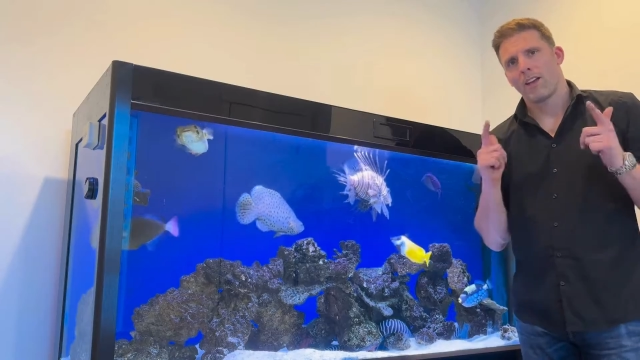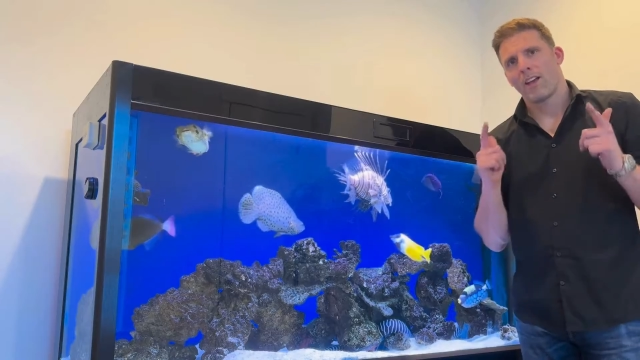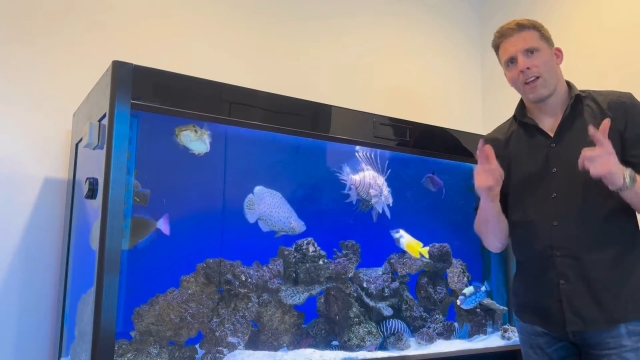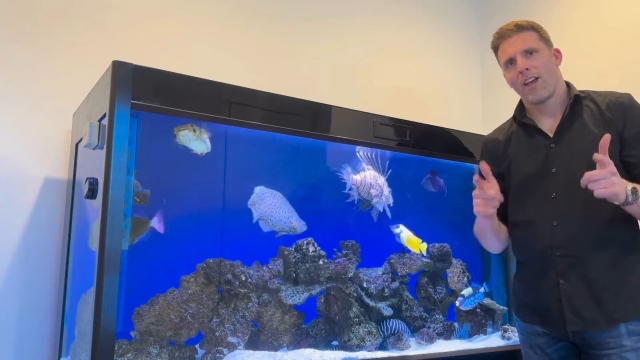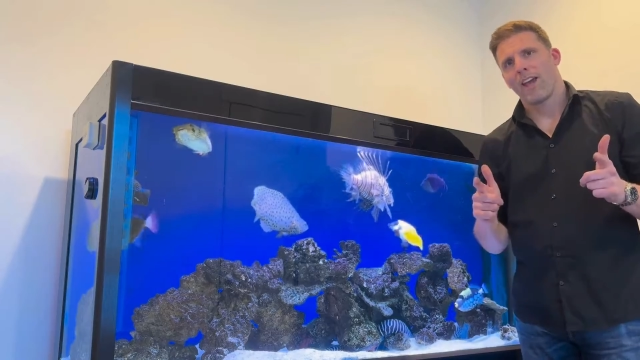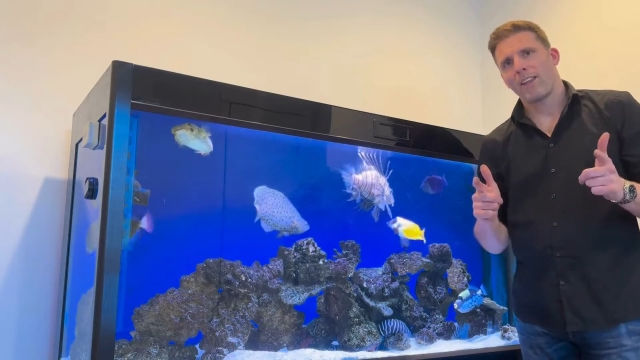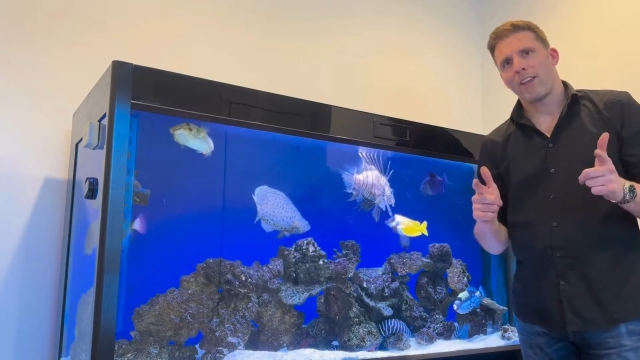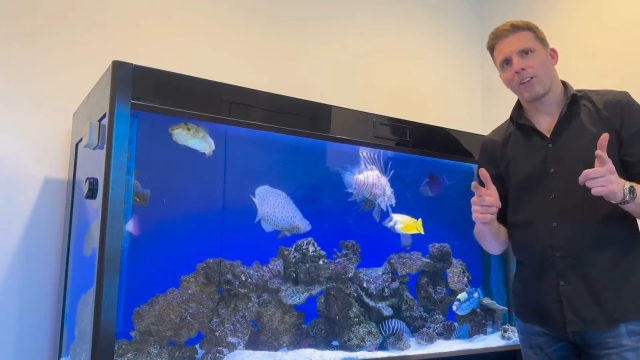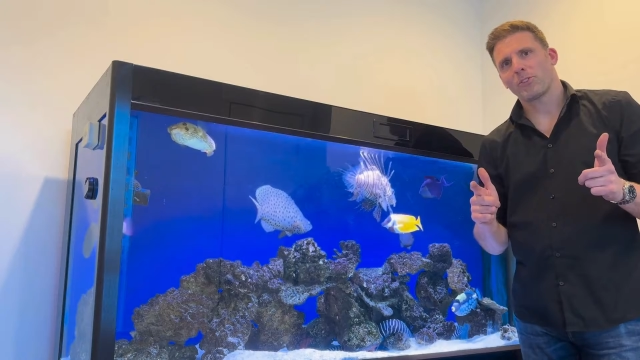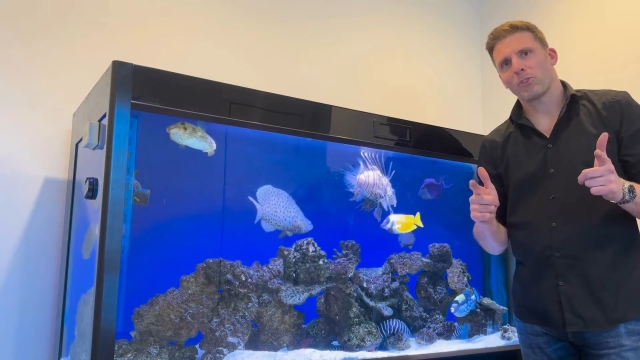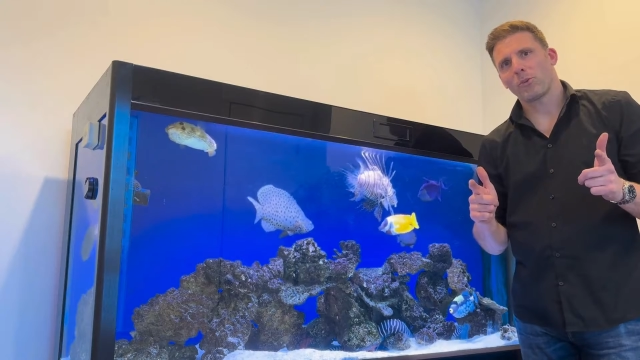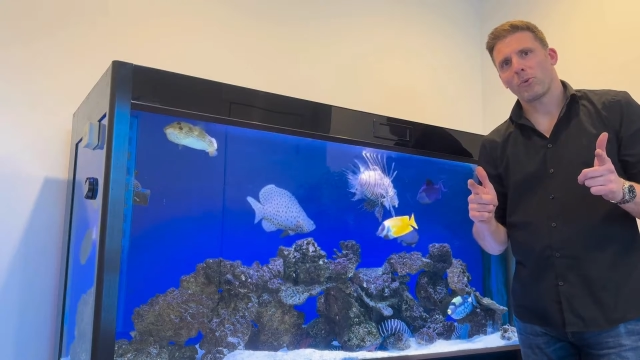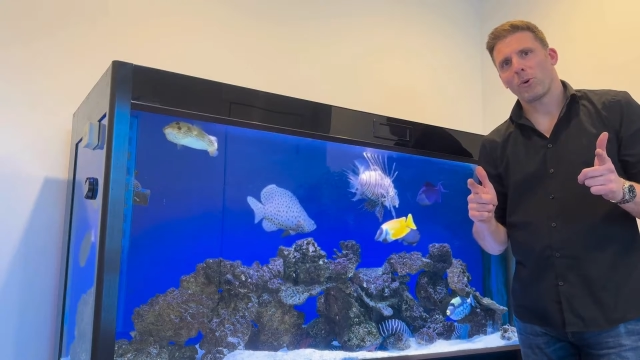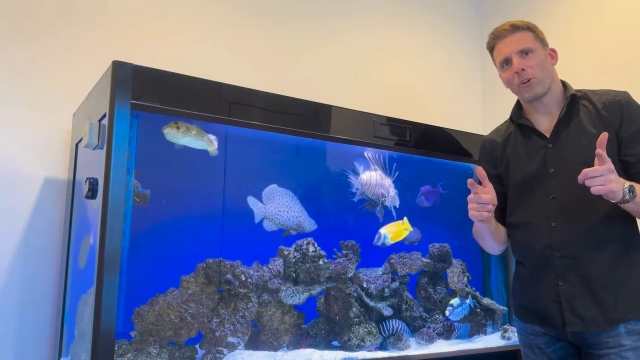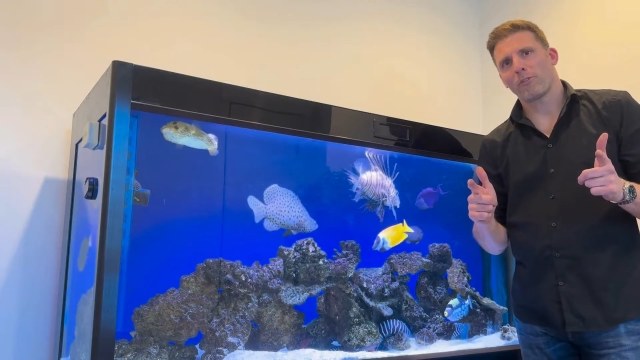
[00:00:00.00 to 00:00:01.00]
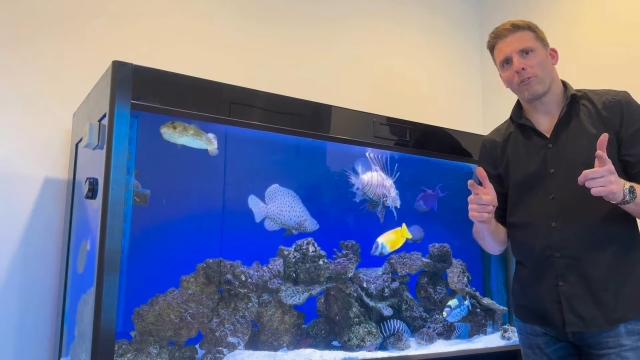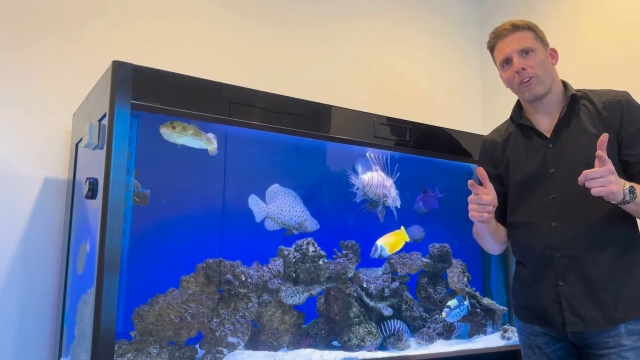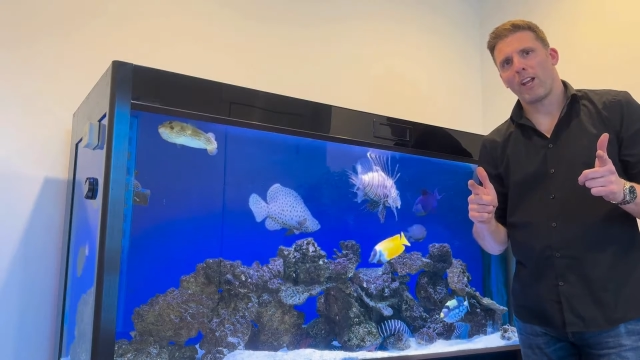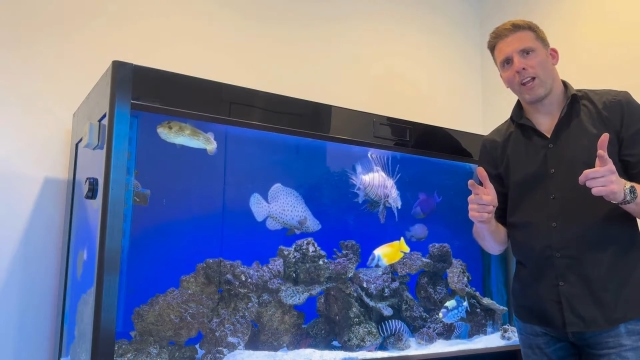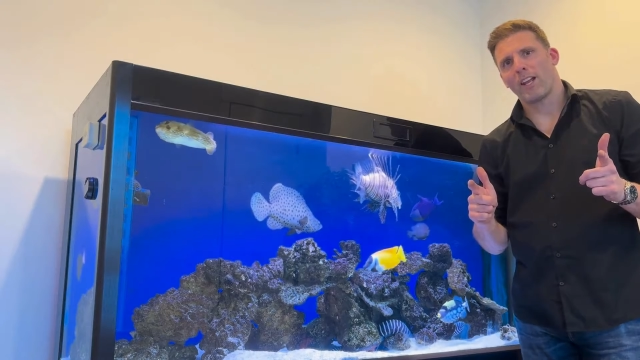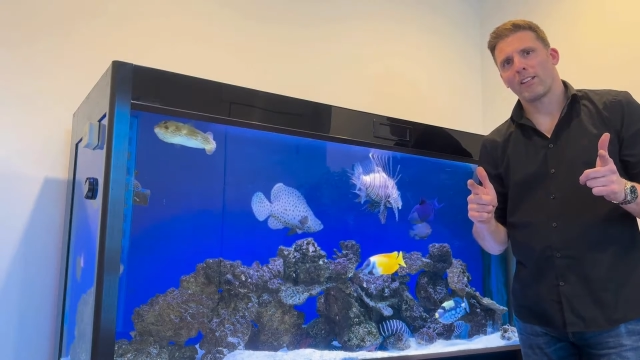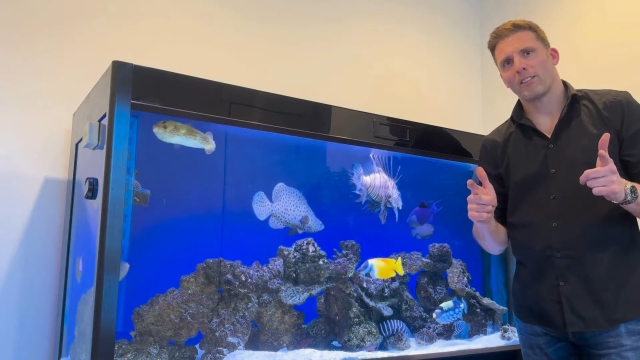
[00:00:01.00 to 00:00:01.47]
Hey there, saltwater
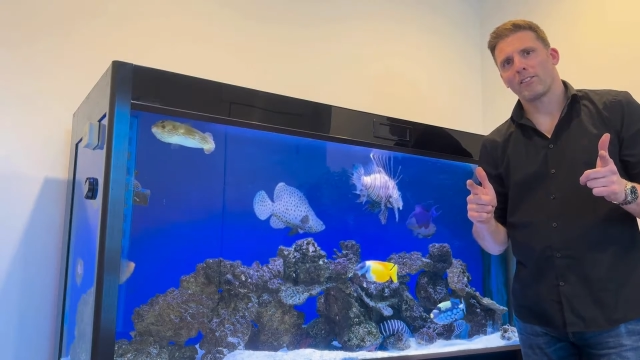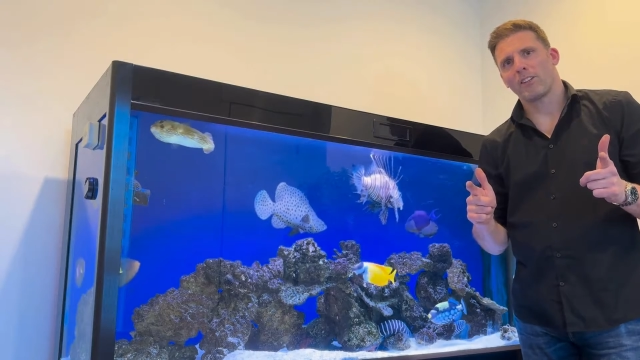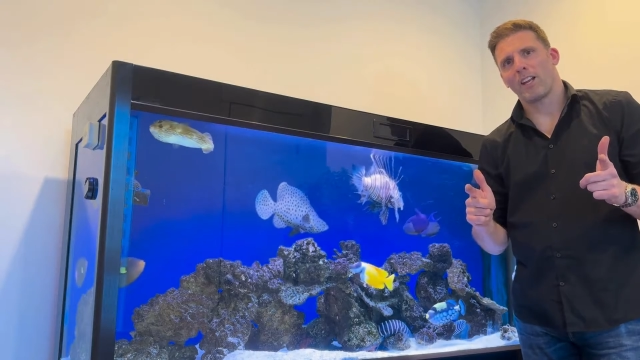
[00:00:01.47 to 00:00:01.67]
fans.